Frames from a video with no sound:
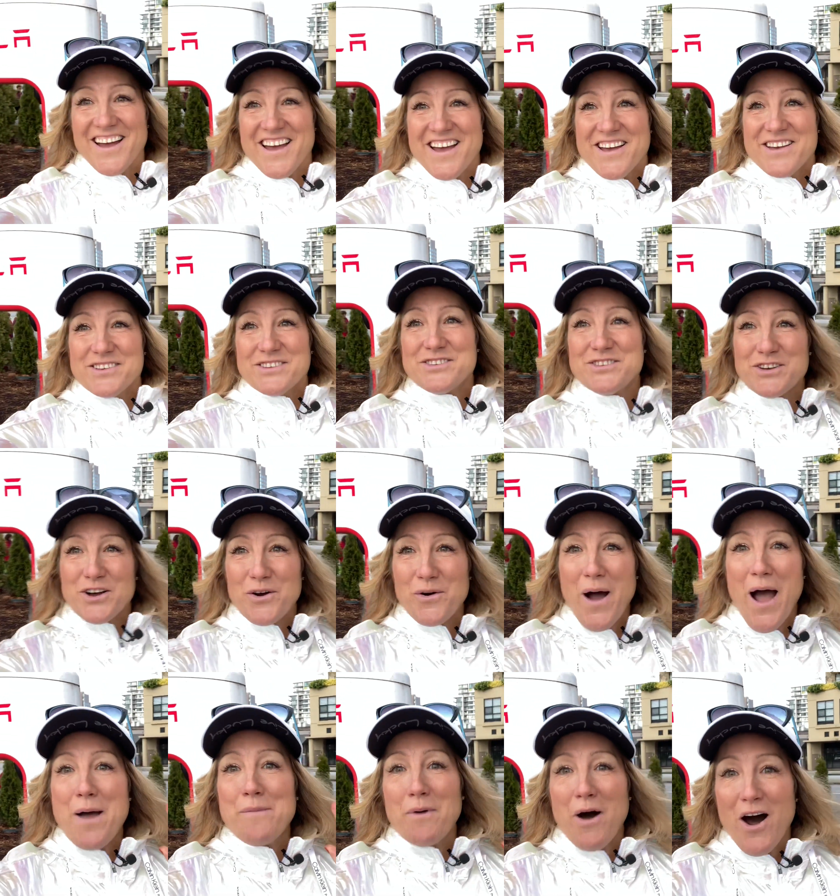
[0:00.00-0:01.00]
So
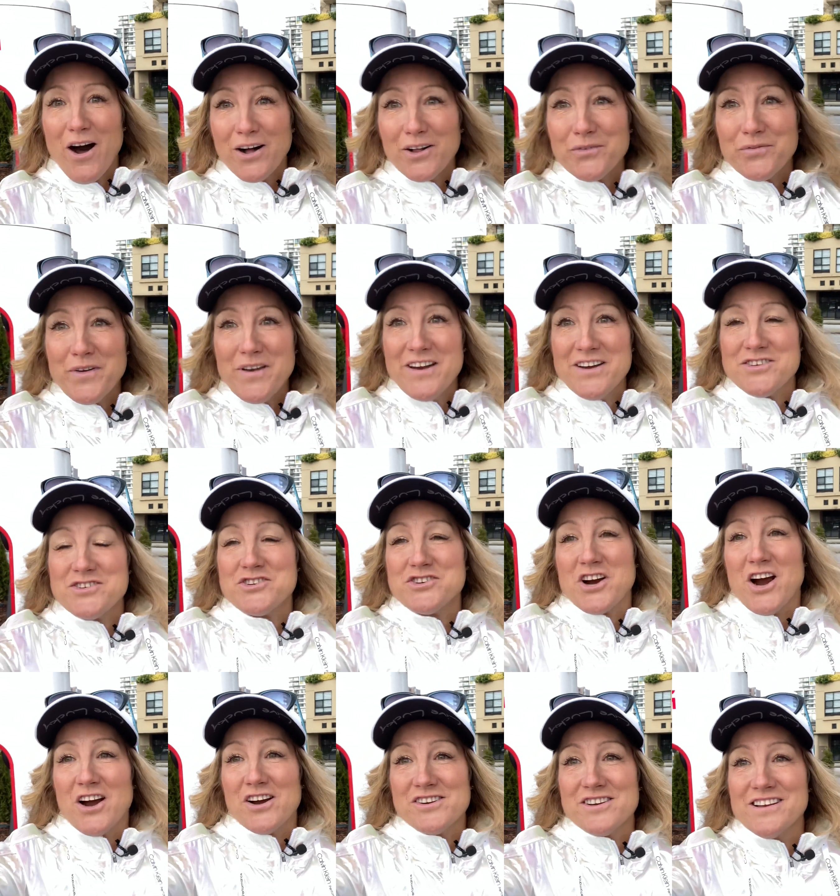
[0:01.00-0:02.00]
I'm all finished
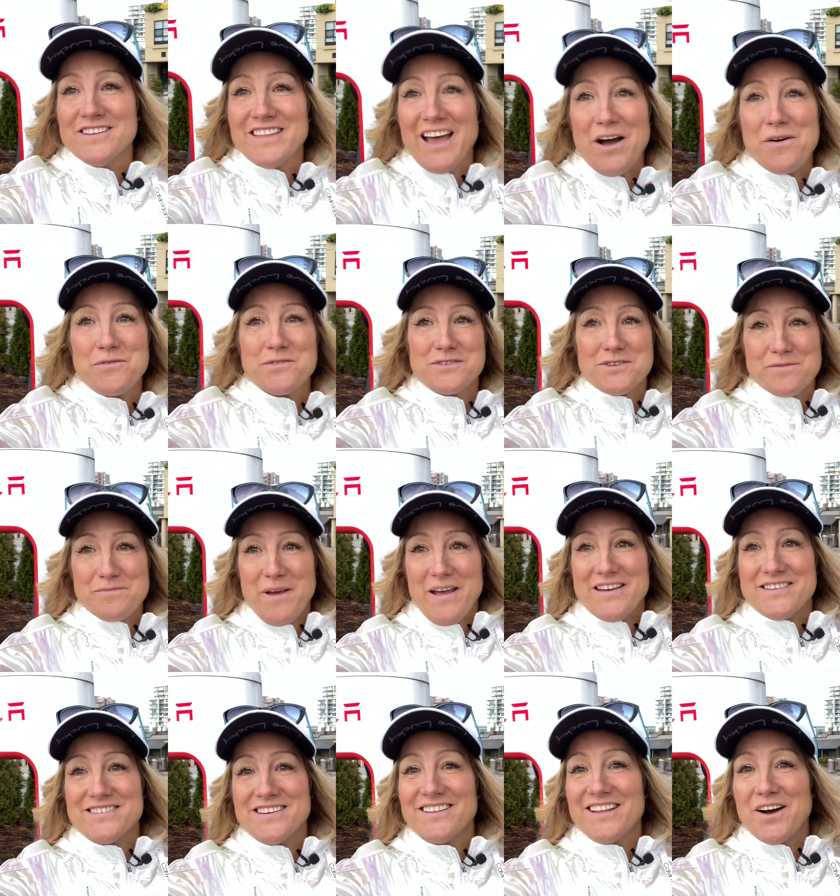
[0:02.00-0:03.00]
charging. That was
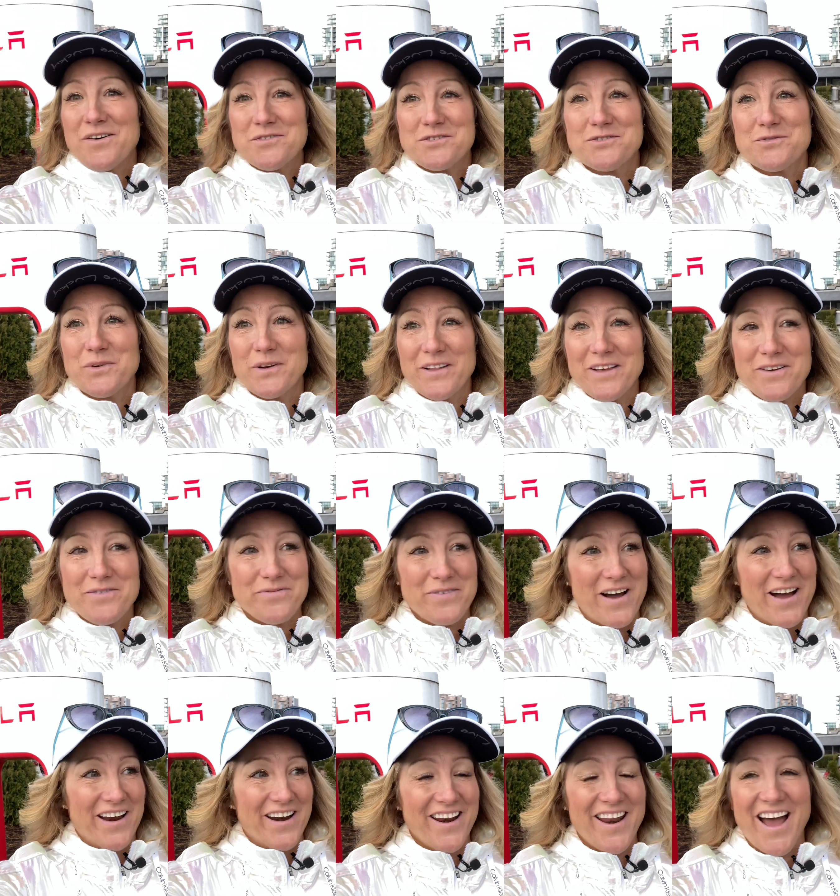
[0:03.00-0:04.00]
amazing. That was really
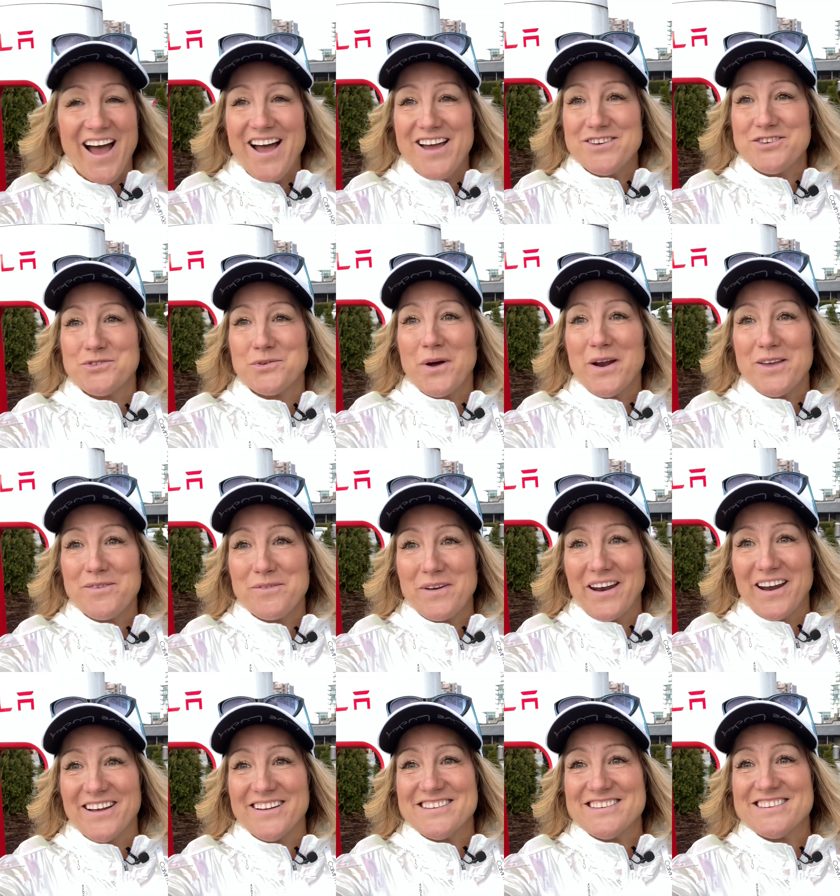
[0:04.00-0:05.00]
fun, 20
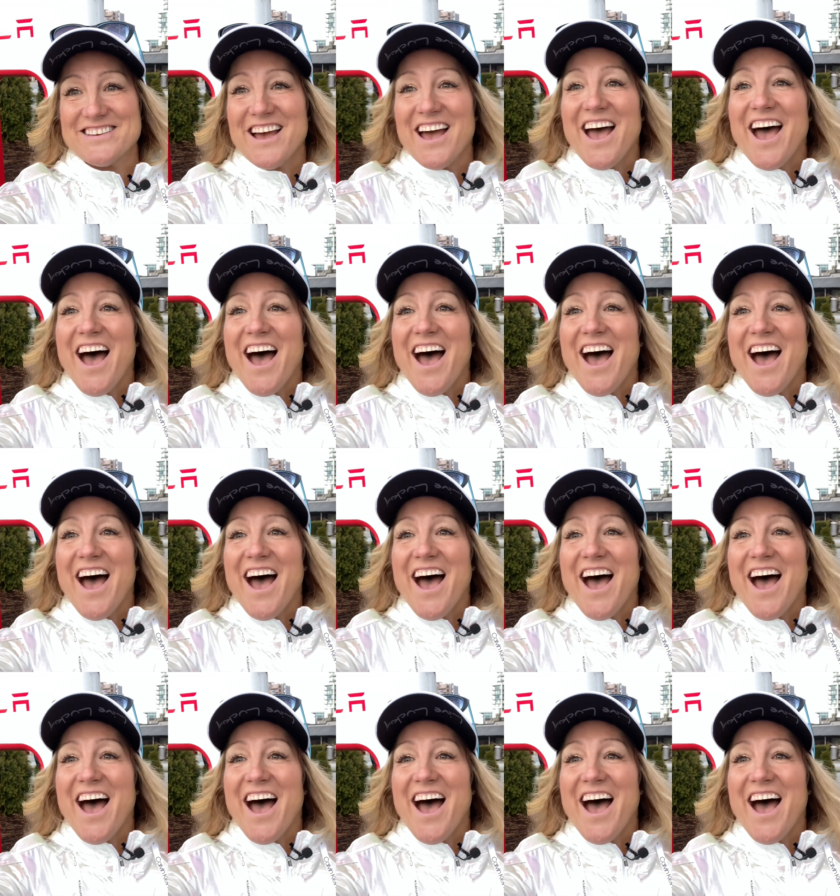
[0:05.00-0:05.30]
minutes.